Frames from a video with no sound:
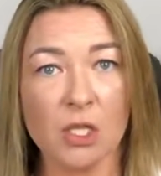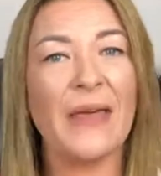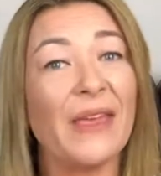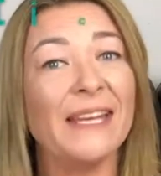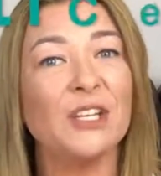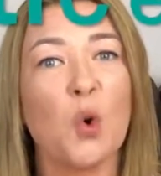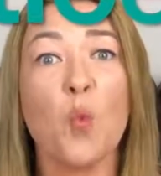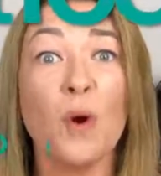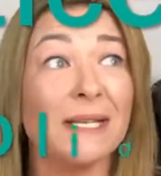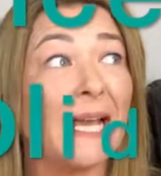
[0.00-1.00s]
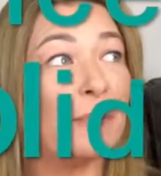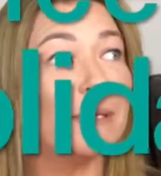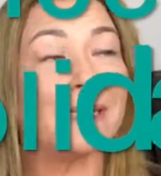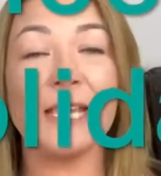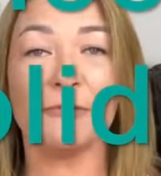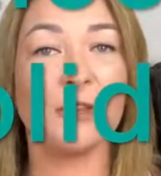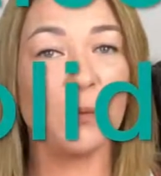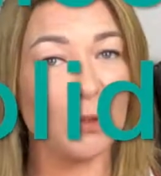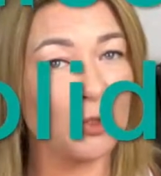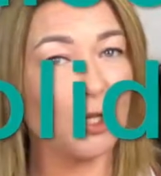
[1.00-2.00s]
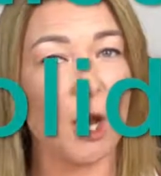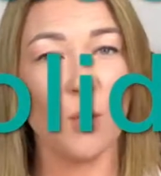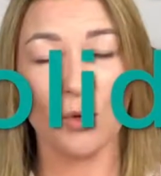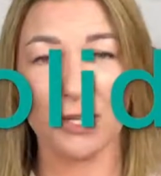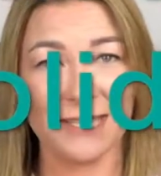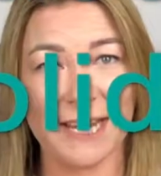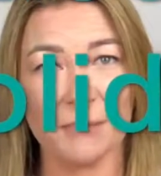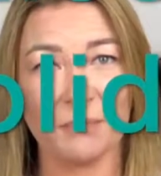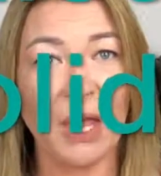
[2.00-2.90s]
And then what happens if they want to go on holiday?